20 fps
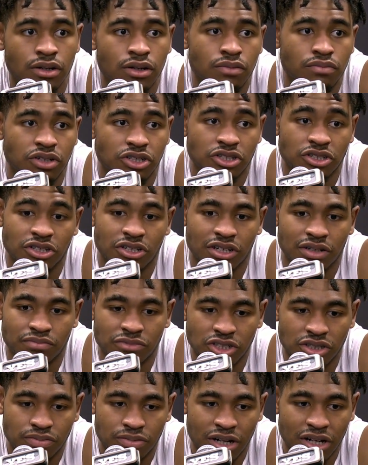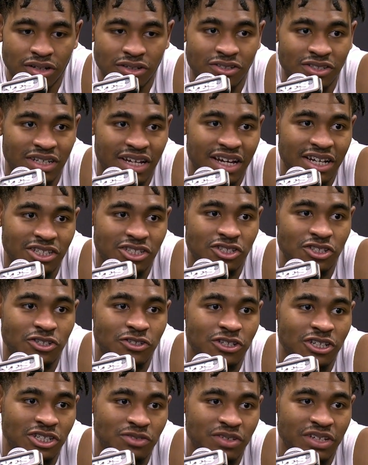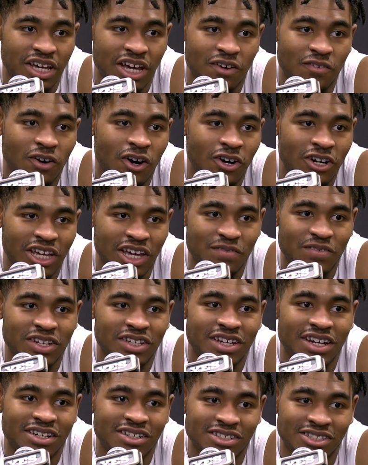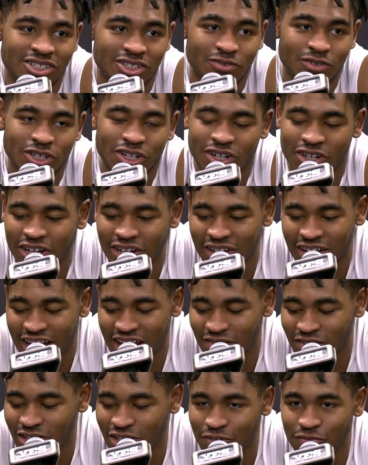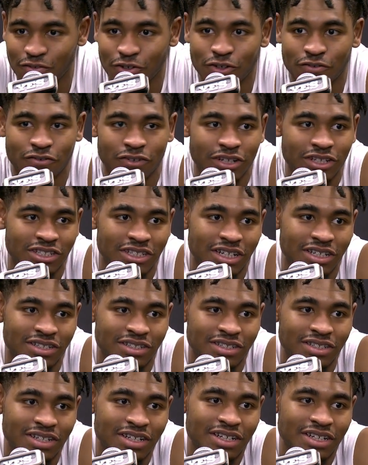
But, you know, I'm just proud of those guys, you know, because we, all came in together, so we all have a good feel for each other.